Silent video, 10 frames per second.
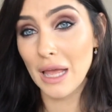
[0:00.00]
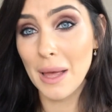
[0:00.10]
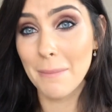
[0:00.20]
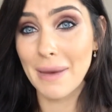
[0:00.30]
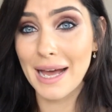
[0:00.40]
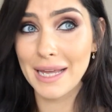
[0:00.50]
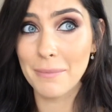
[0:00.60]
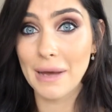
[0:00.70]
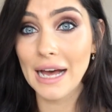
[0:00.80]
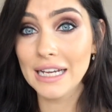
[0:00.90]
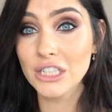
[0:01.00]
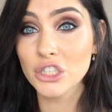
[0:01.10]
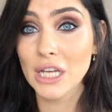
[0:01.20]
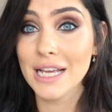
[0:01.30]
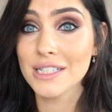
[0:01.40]
My back and
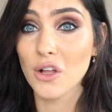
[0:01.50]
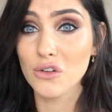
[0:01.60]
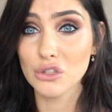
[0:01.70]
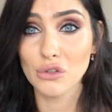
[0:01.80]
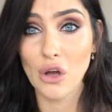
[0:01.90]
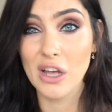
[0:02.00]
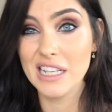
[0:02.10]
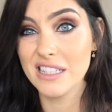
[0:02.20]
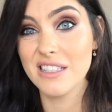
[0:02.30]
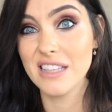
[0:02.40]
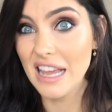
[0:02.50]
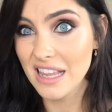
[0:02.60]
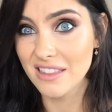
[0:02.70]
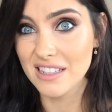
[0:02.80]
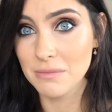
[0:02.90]
chest also got
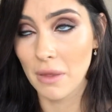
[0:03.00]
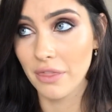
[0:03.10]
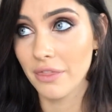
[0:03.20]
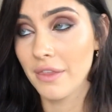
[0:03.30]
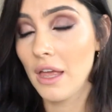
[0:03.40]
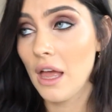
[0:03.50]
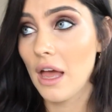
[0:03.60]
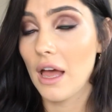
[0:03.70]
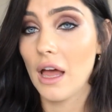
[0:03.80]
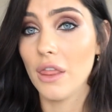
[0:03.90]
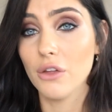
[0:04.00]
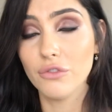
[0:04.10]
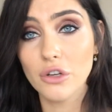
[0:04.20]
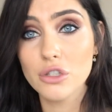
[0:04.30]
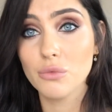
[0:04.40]
insane this month. The
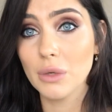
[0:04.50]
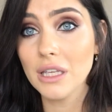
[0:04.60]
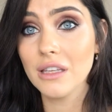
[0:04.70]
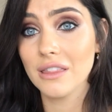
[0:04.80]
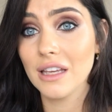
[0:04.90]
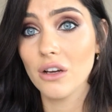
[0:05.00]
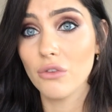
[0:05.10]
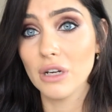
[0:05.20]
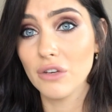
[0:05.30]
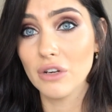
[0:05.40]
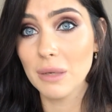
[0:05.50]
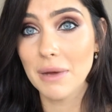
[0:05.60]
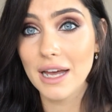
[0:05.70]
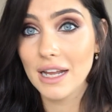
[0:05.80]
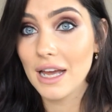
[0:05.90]
first week they got really
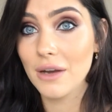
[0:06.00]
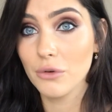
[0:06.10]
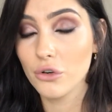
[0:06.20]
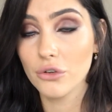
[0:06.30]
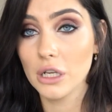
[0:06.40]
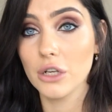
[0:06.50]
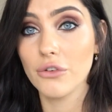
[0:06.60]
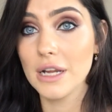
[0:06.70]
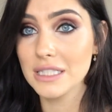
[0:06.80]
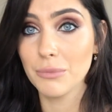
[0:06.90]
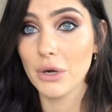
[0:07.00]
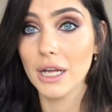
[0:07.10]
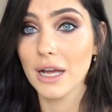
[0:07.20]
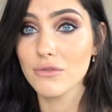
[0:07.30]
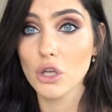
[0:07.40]
bad. I had a crazy
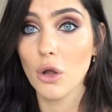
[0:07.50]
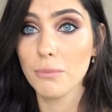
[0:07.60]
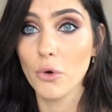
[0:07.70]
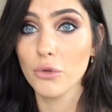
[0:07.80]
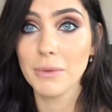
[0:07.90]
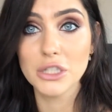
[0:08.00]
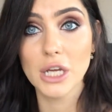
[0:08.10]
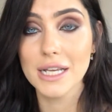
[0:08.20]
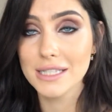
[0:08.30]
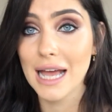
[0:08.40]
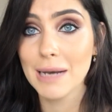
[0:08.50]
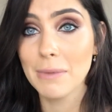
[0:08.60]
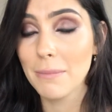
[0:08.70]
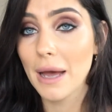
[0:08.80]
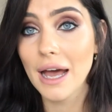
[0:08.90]
breakout on both my chest and my
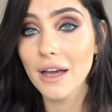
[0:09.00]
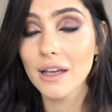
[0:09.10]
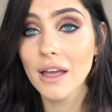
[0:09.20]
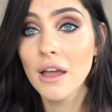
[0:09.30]
back.